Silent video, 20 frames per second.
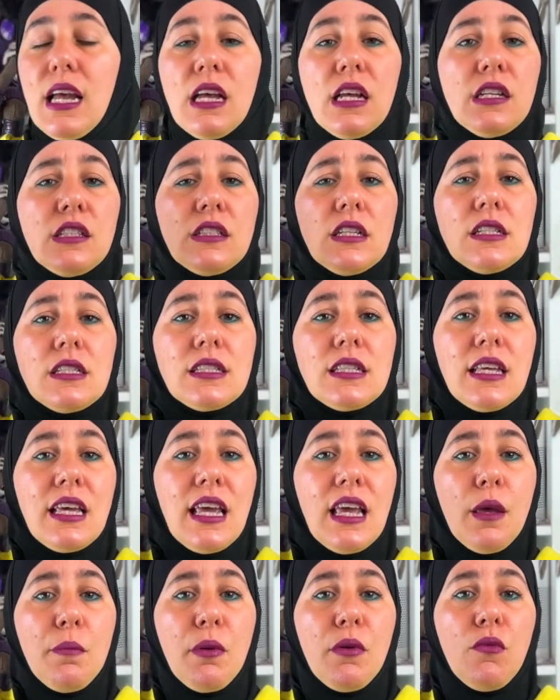Just
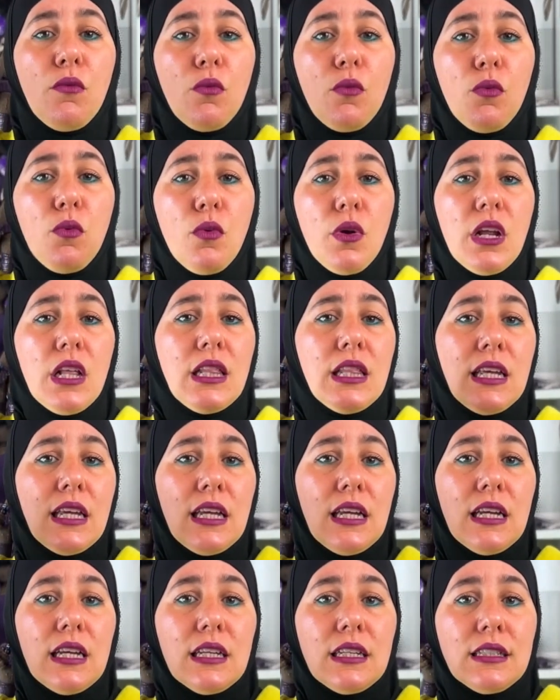keep it
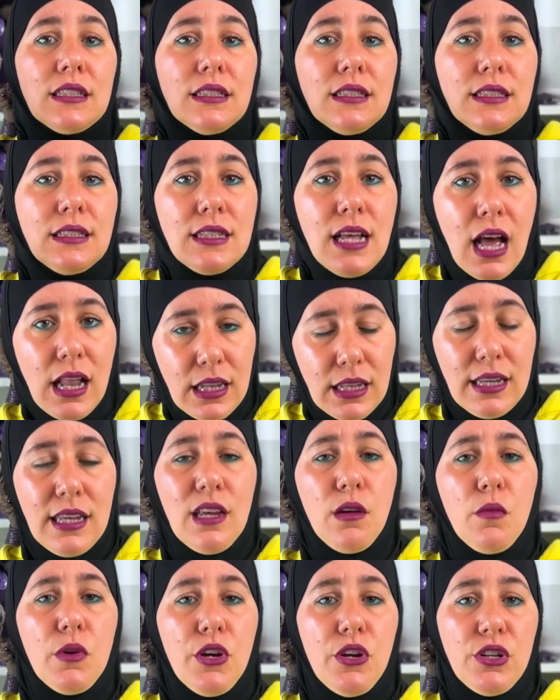really
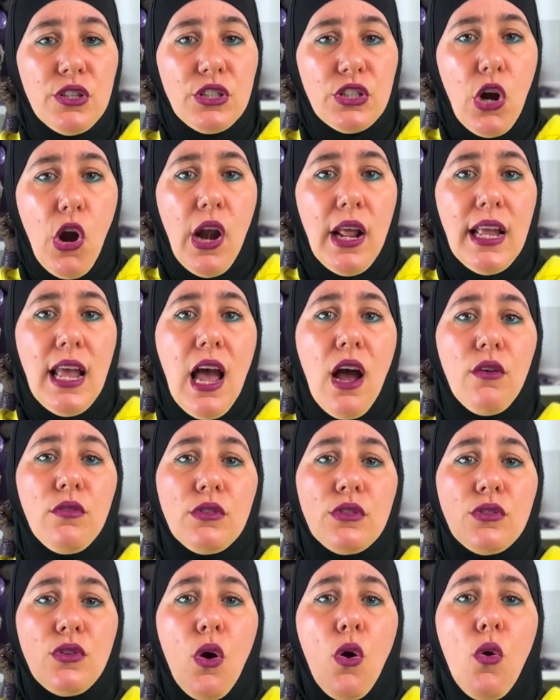delicate when you're starting out.
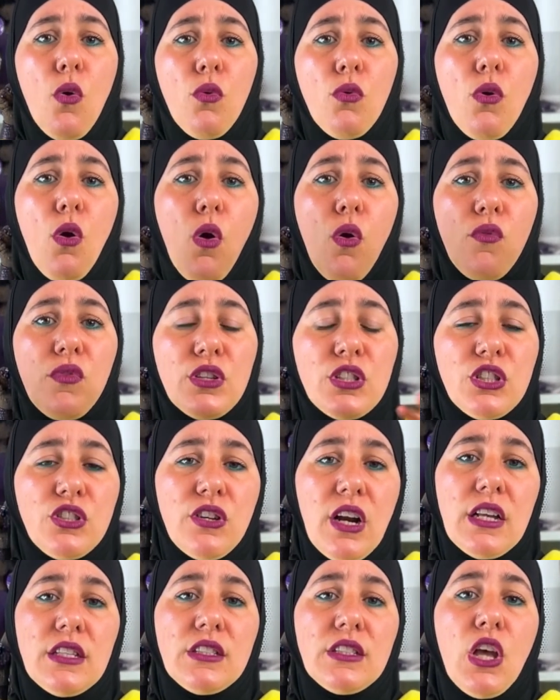Don't
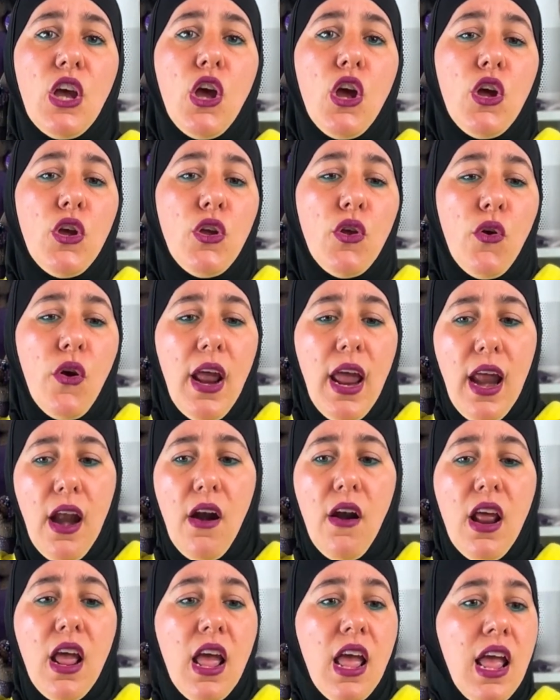overstress your
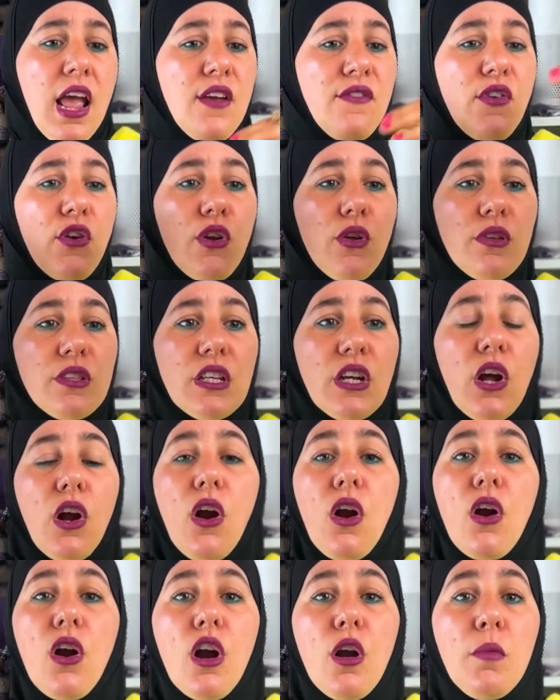hair. If you're using
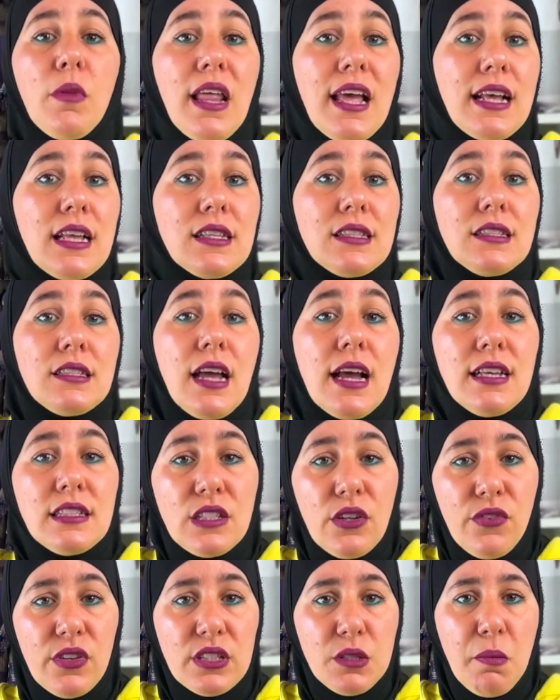a herb like
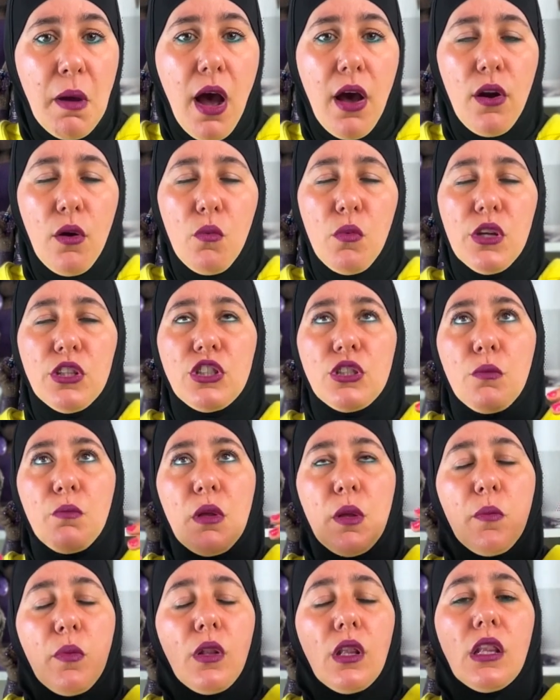Ziziphus powder, which
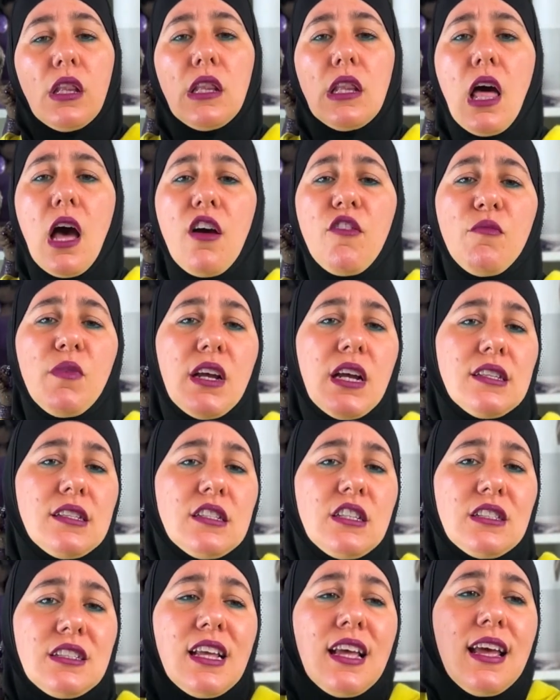people love because it
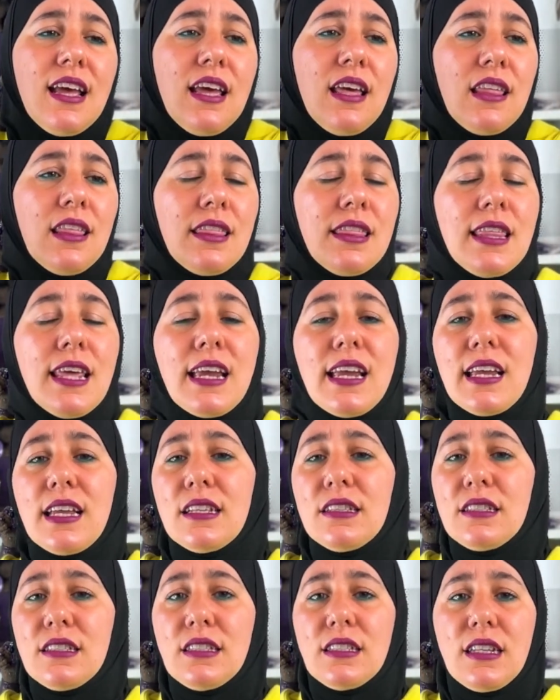just
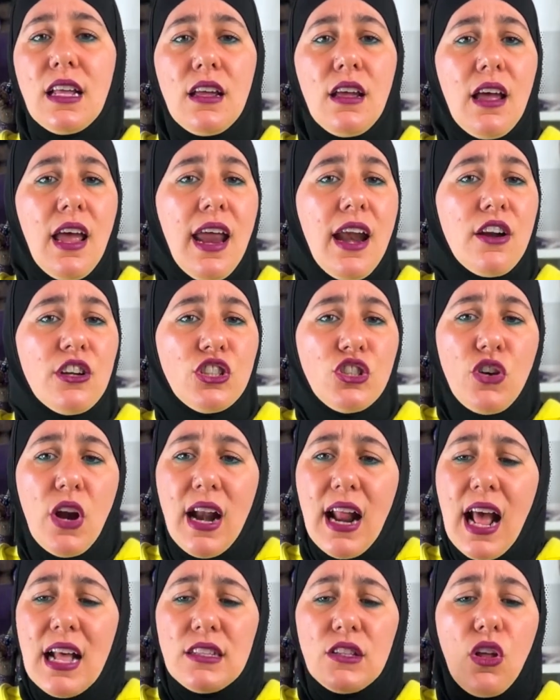thickens the hair
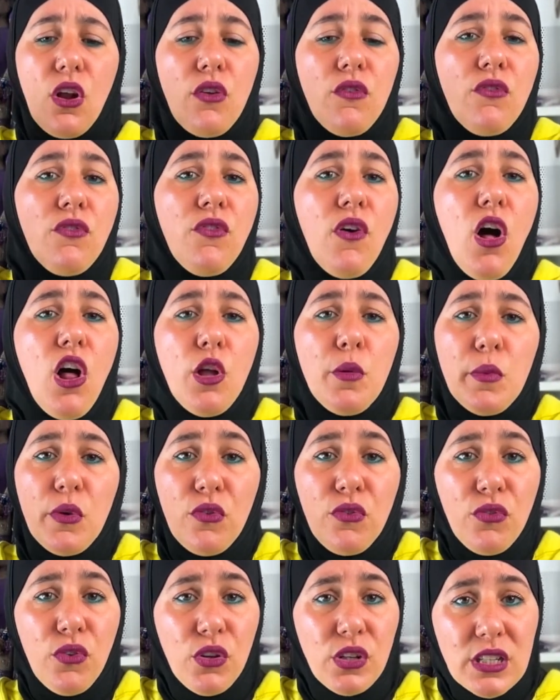strand, adds a lot of volume
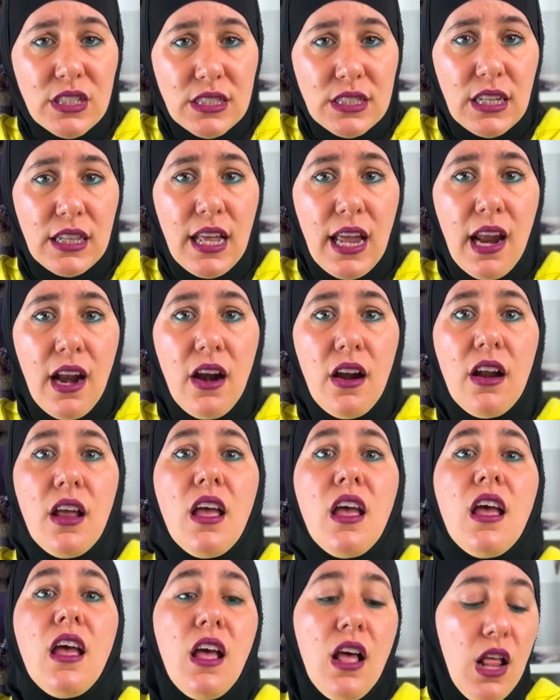and fullness to the hair,
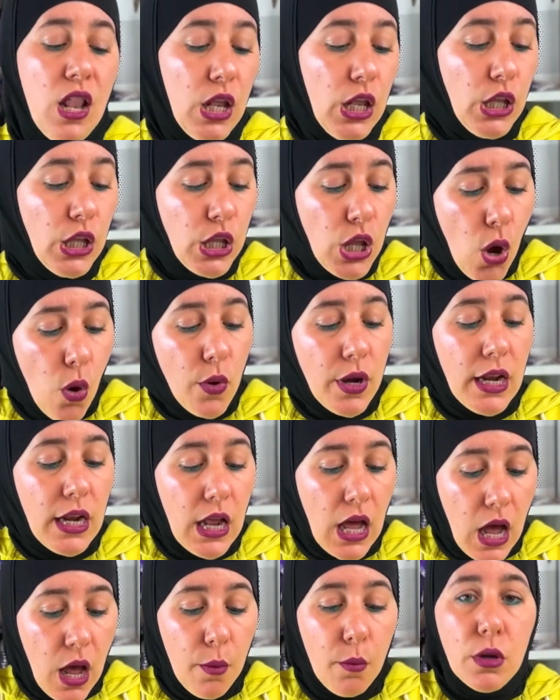load it
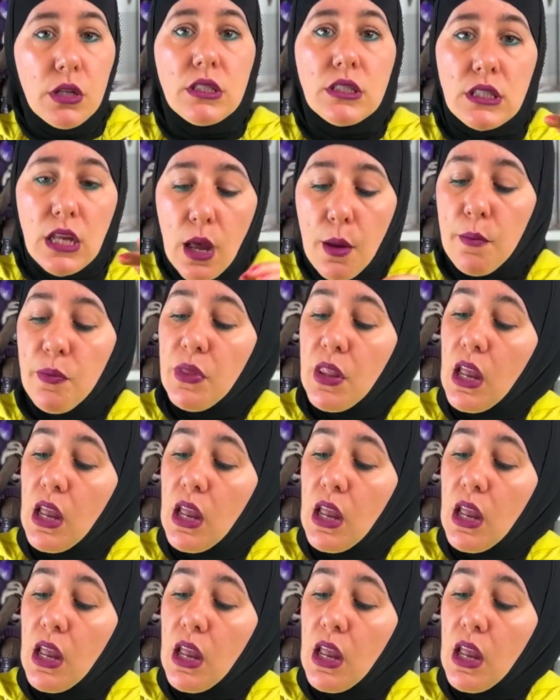up with some